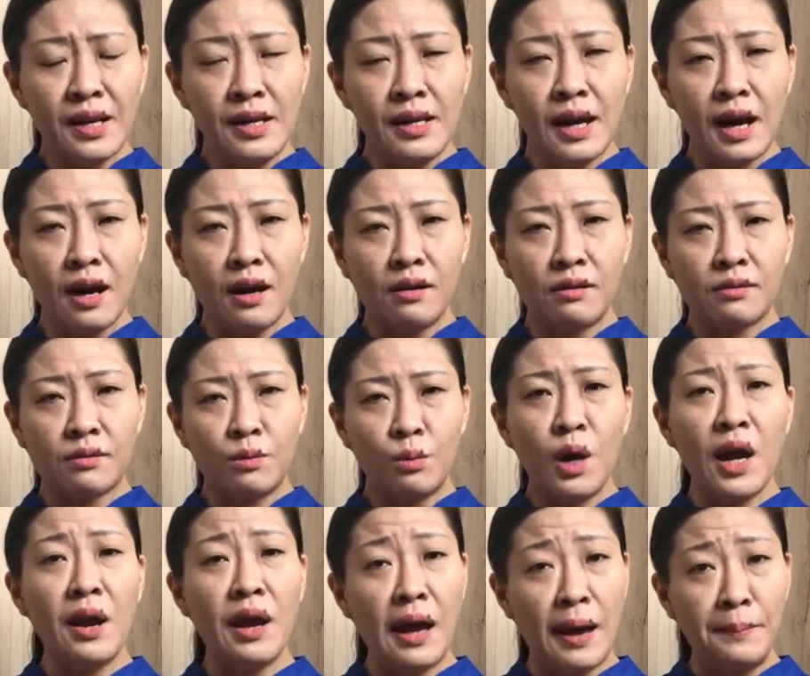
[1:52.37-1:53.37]
Now,
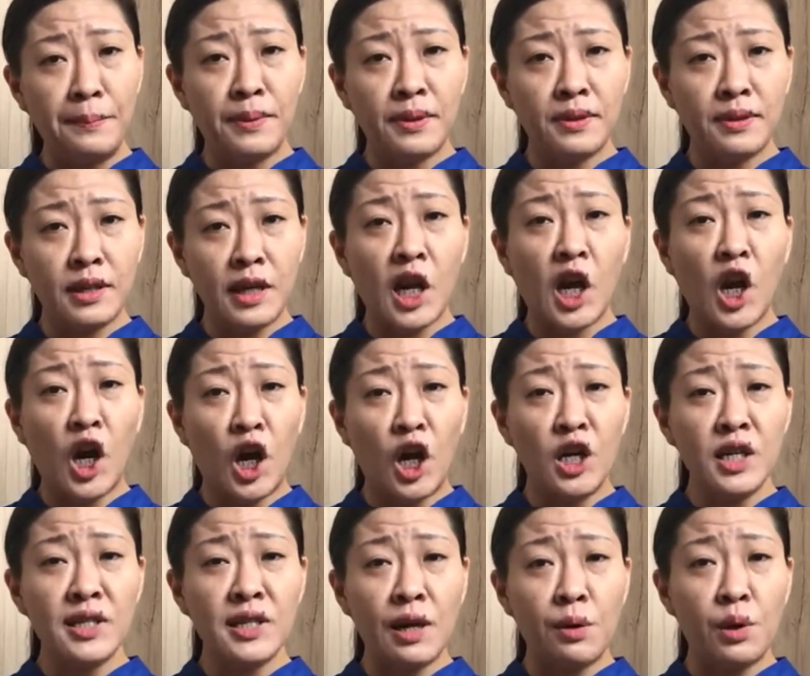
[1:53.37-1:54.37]
what happened? It
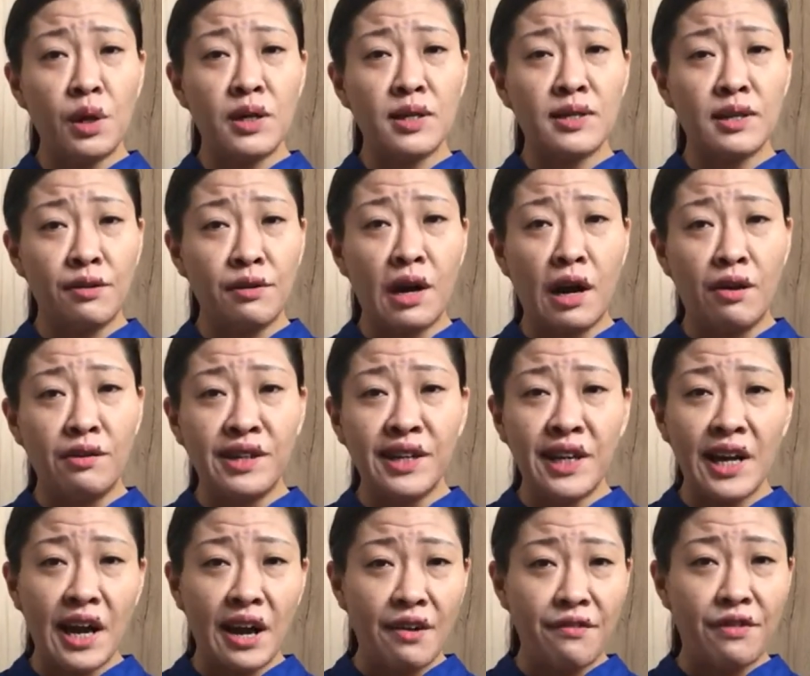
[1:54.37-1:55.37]
caused our
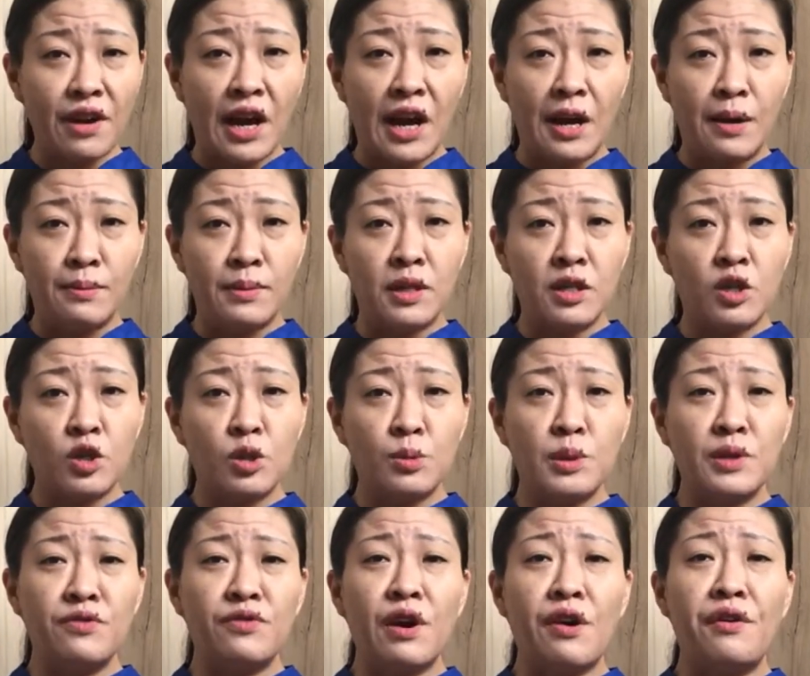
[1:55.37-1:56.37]
surrounding environment to
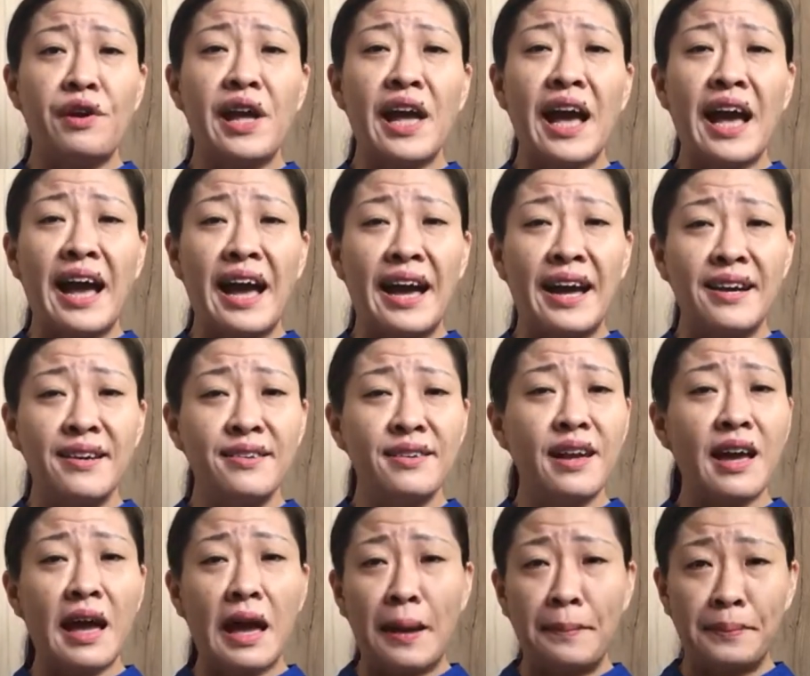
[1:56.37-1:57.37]
be very
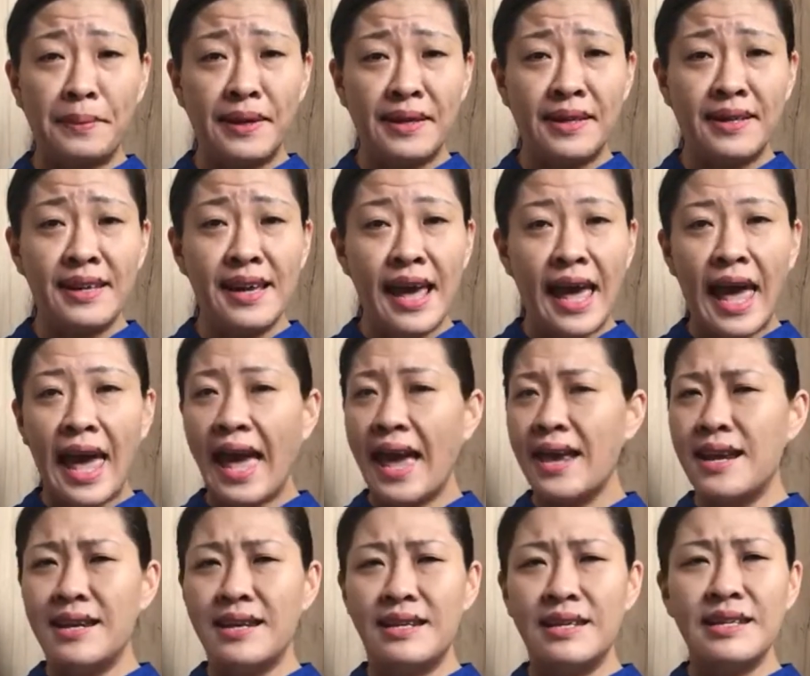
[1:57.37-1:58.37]
unhappy
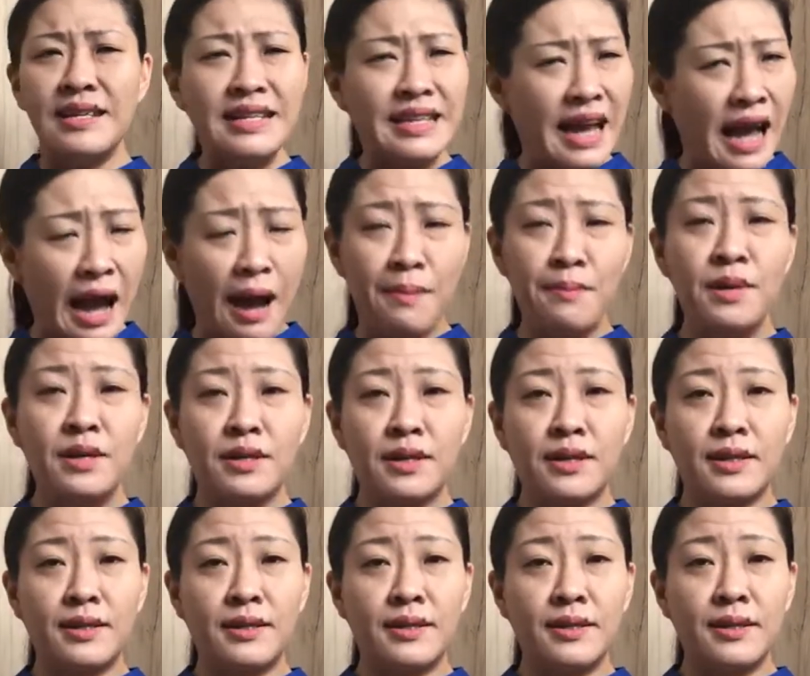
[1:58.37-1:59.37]
and disharmony.